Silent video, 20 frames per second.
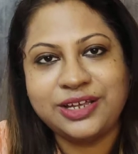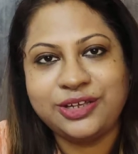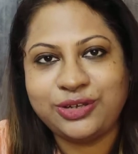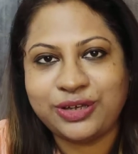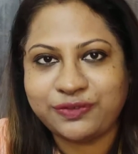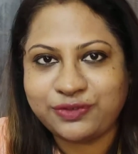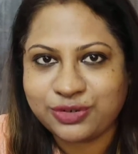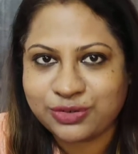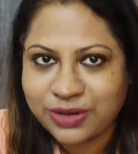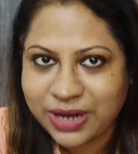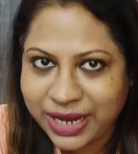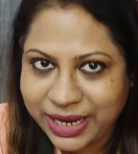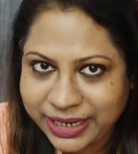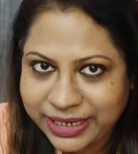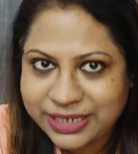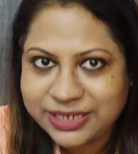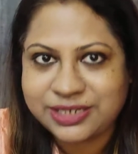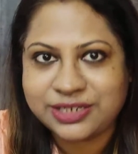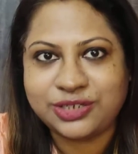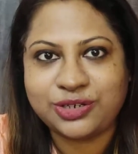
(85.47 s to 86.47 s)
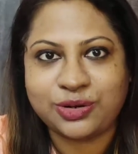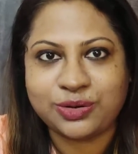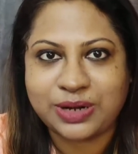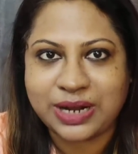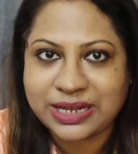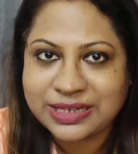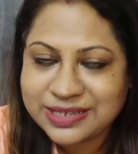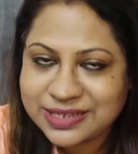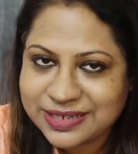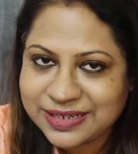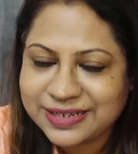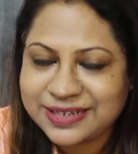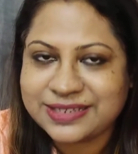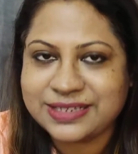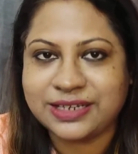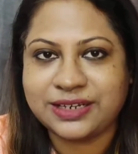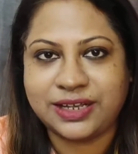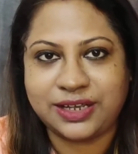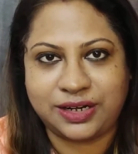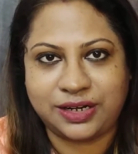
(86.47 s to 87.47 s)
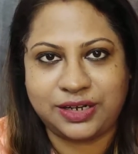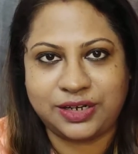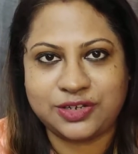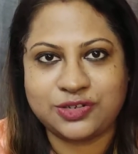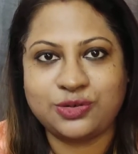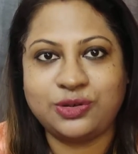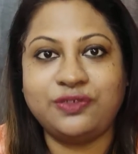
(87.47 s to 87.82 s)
You have to write your answers in English.